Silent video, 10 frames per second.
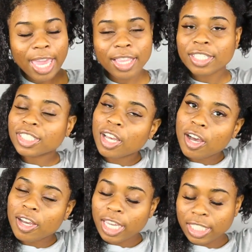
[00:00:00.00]
And the
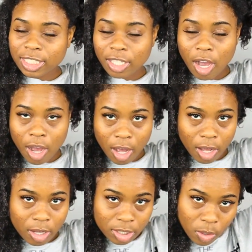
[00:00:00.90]
song is
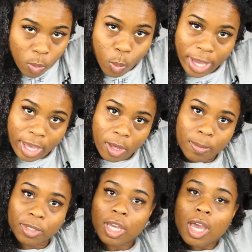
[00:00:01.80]
called
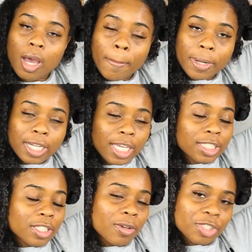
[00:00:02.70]
Whammed.
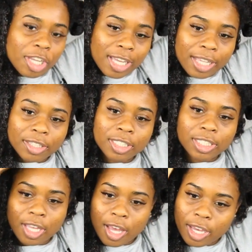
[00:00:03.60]
Please go check out this
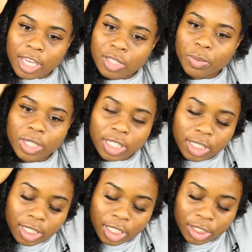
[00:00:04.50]
song. It's really
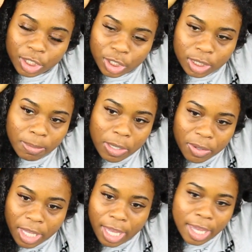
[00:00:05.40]
good. It's
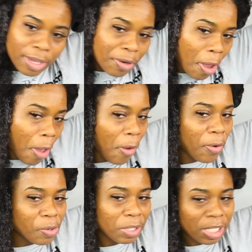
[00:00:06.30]
smoothing,
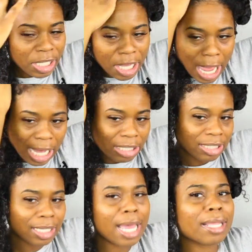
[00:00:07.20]
clean your house
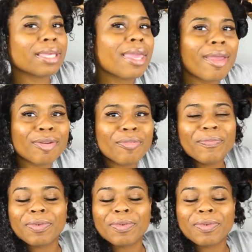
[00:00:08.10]
and light a candle,